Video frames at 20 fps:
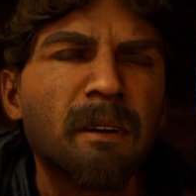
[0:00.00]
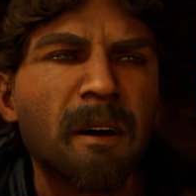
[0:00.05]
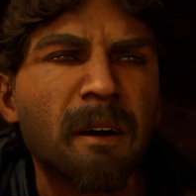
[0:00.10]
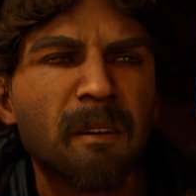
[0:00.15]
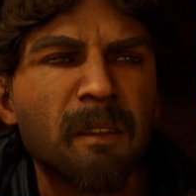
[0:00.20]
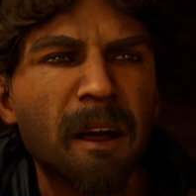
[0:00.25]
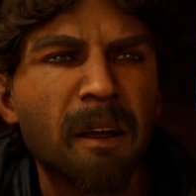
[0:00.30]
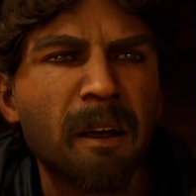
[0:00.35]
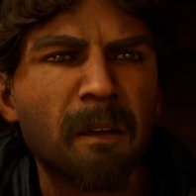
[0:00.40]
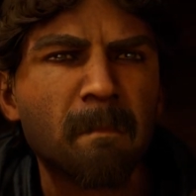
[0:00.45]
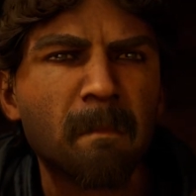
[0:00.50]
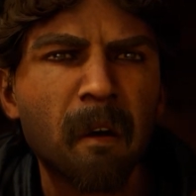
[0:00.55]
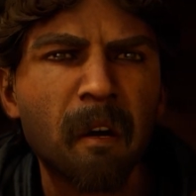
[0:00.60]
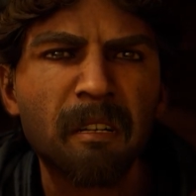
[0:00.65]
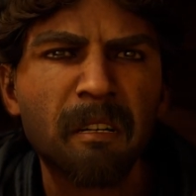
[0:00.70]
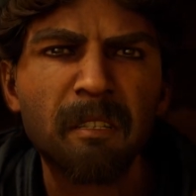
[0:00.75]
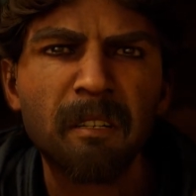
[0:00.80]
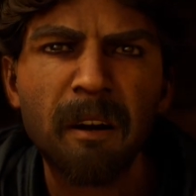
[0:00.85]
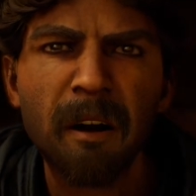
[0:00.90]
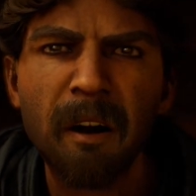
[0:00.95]
and that
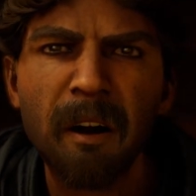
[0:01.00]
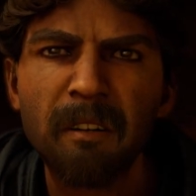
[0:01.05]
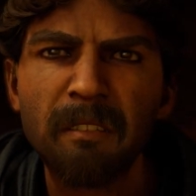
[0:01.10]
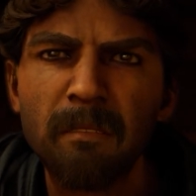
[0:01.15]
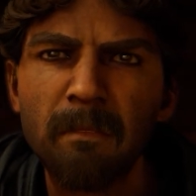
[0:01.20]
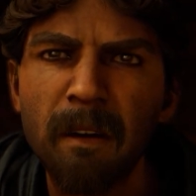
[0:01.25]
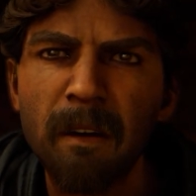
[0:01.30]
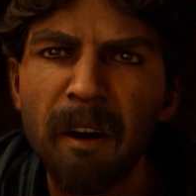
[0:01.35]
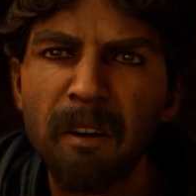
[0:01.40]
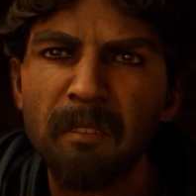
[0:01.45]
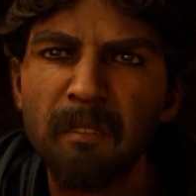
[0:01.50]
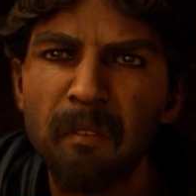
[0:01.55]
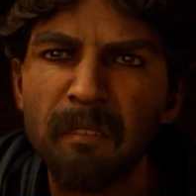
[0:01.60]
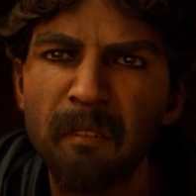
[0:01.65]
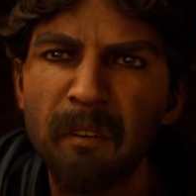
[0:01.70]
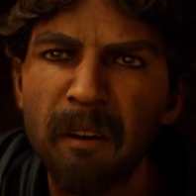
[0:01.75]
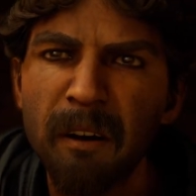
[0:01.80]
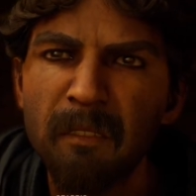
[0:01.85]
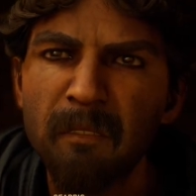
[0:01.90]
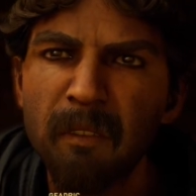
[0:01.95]
poxy-ass
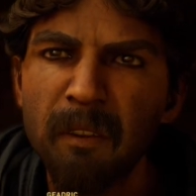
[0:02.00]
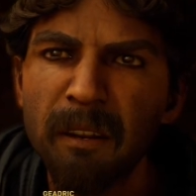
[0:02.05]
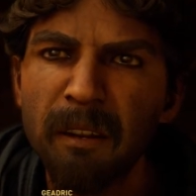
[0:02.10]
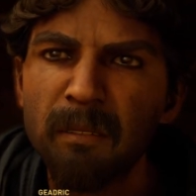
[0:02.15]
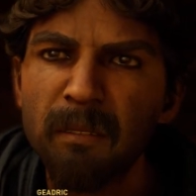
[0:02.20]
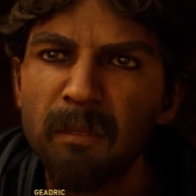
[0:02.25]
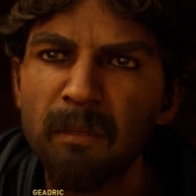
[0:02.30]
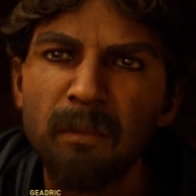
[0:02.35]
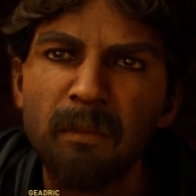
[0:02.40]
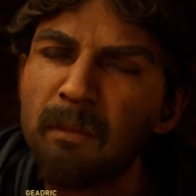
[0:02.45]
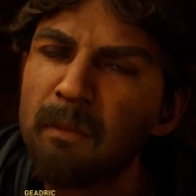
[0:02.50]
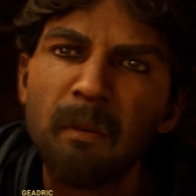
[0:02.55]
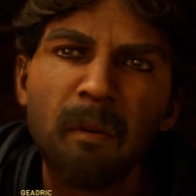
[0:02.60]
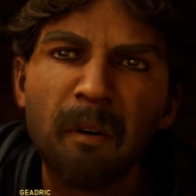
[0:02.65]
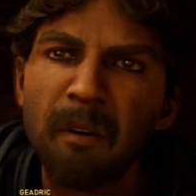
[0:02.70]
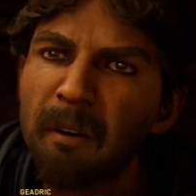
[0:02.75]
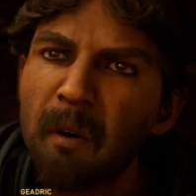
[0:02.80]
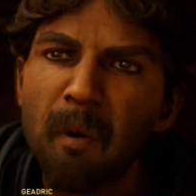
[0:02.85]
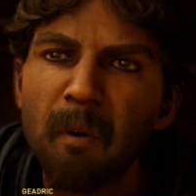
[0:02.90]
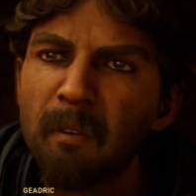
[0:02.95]
bastard Alfred.
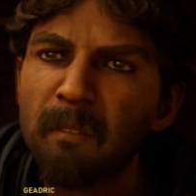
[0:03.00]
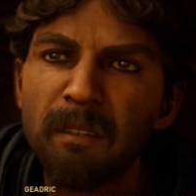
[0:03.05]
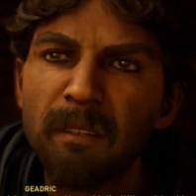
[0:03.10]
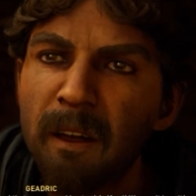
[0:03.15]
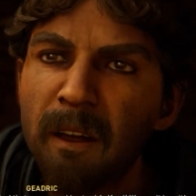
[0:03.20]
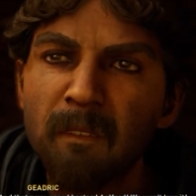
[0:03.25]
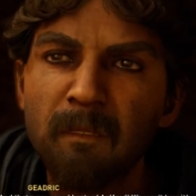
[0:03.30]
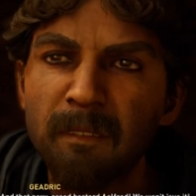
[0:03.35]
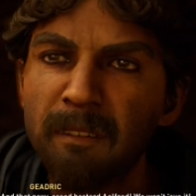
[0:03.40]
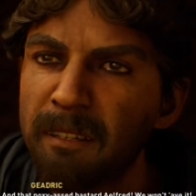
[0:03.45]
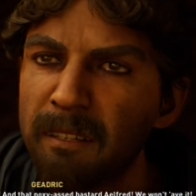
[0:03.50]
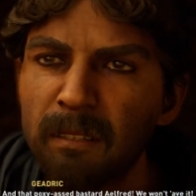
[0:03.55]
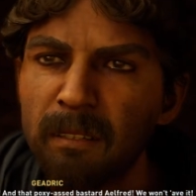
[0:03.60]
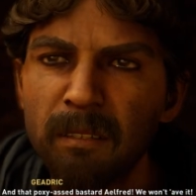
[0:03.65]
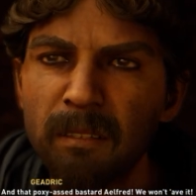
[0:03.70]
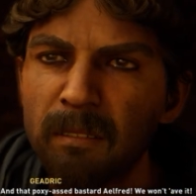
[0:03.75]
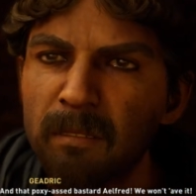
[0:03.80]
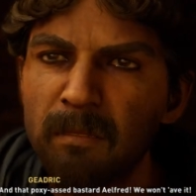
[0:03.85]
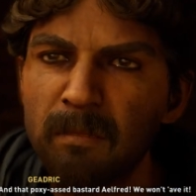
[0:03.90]
We won't have it.